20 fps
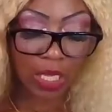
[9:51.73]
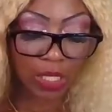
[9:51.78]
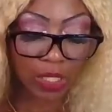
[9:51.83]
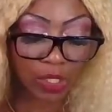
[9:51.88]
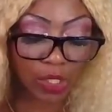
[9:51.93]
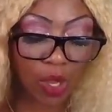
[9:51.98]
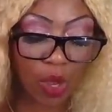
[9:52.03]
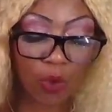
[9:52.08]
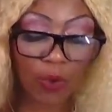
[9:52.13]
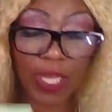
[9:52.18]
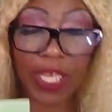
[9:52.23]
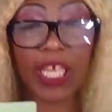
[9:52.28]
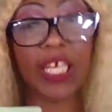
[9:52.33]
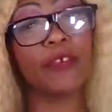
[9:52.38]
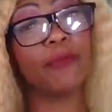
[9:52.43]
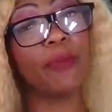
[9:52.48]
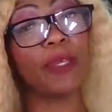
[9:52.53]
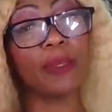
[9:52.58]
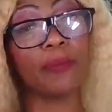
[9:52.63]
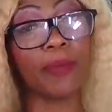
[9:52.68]
So it could
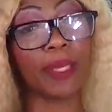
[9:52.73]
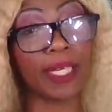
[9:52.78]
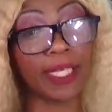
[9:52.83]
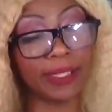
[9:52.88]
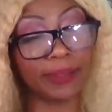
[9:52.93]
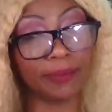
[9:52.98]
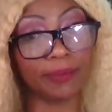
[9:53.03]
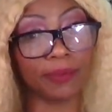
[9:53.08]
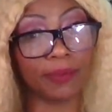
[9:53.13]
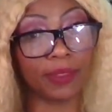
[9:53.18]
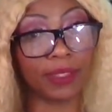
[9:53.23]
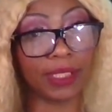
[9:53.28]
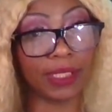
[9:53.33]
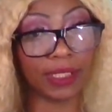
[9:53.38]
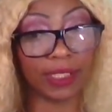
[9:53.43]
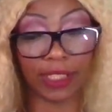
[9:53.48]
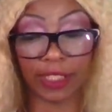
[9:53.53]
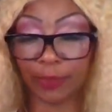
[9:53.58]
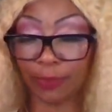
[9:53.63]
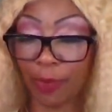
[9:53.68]
have been a minute
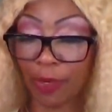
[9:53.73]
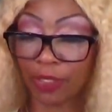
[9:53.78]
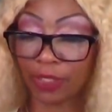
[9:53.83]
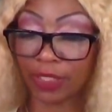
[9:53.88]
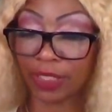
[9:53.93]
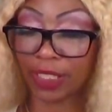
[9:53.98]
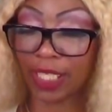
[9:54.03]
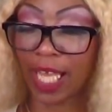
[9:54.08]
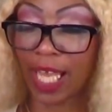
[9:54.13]
since this person